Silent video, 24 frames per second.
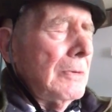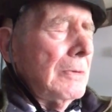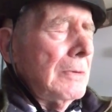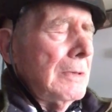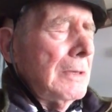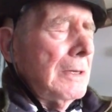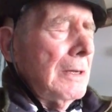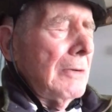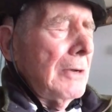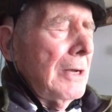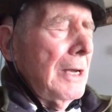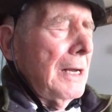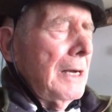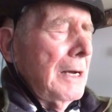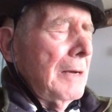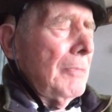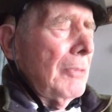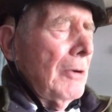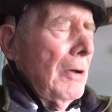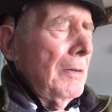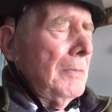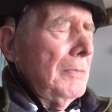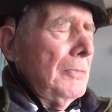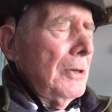We never had any
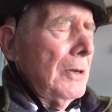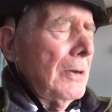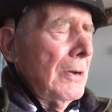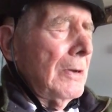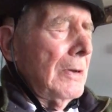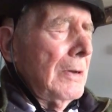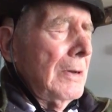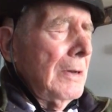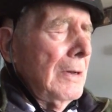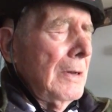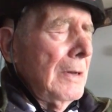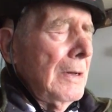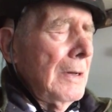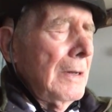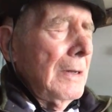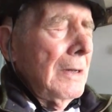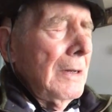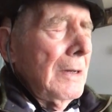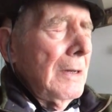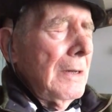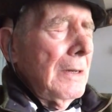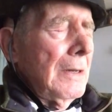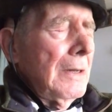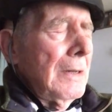problem there
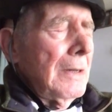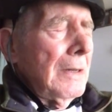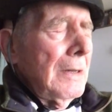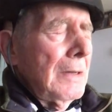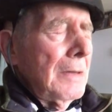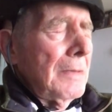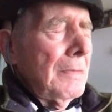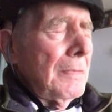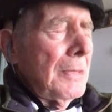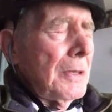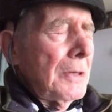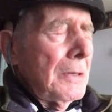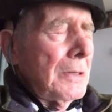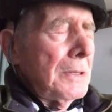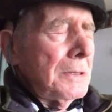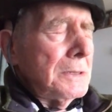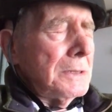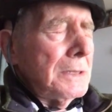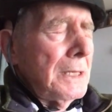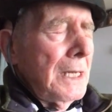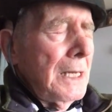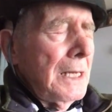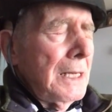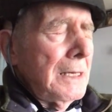
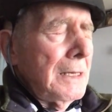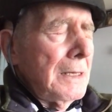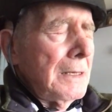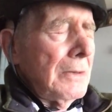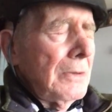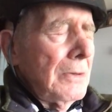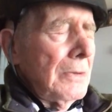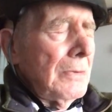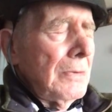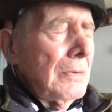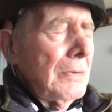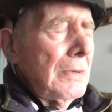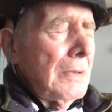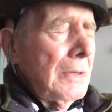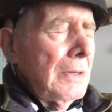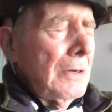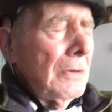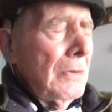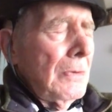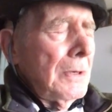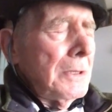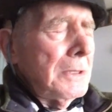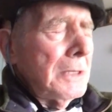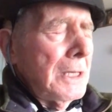because they
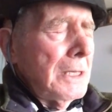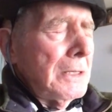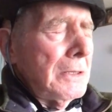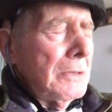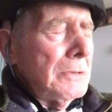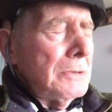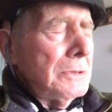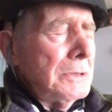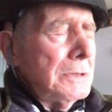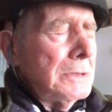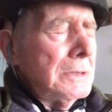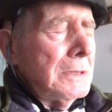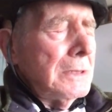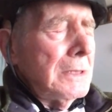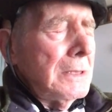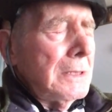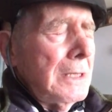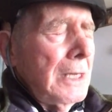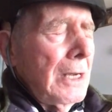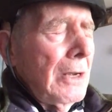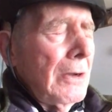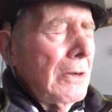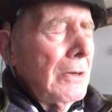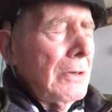don't want to get those
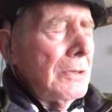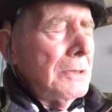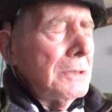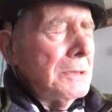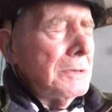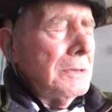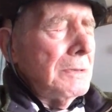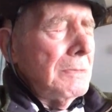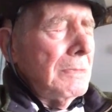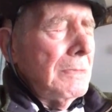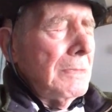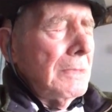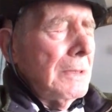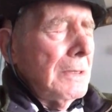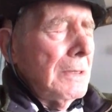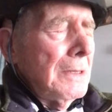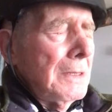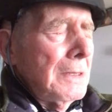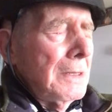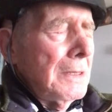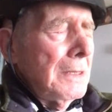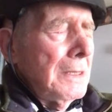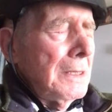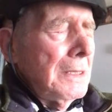carriers
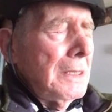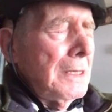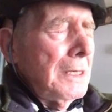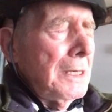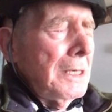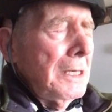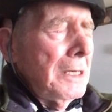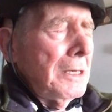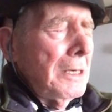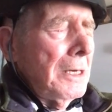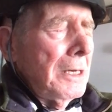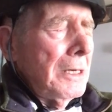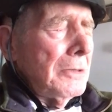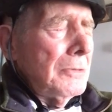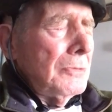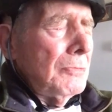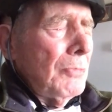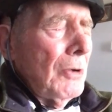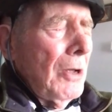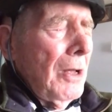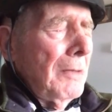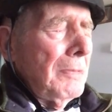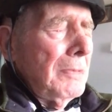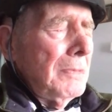in any kind
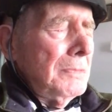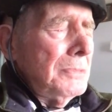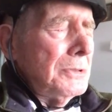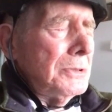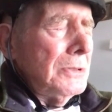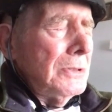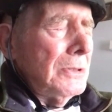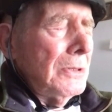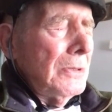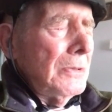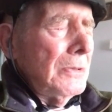of problems.